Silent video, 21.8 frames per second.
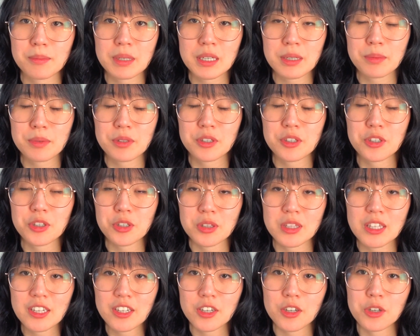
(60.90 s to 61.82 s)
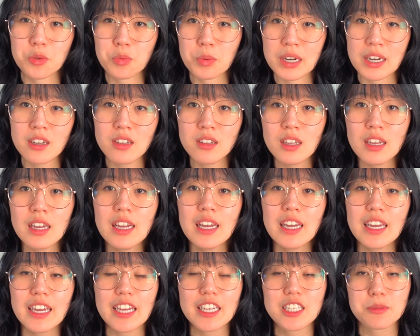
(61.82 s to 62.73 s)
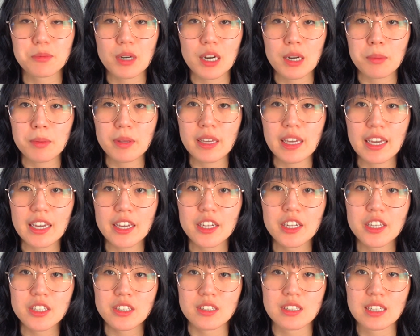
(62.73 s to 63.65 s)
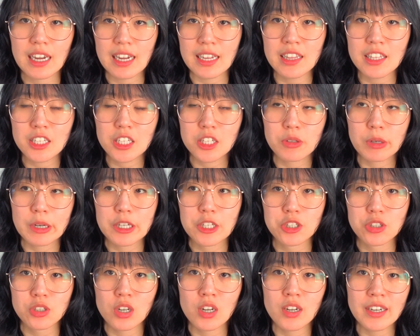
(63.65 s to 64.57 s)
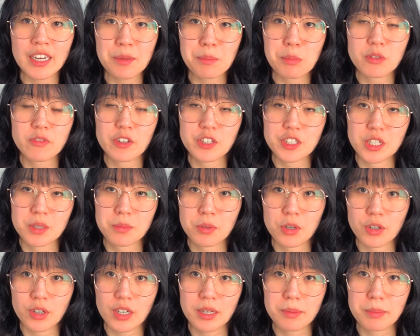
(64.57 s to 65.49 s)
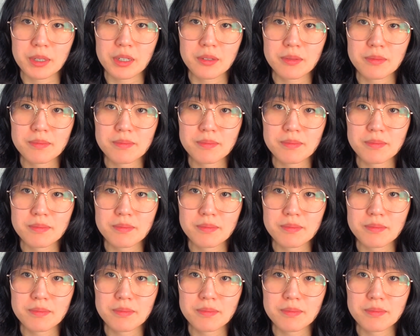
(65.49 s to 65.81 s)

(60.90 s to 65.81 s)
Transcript: be able to do LeetCode well is probably a good sign that you're a strong and proficient programmer.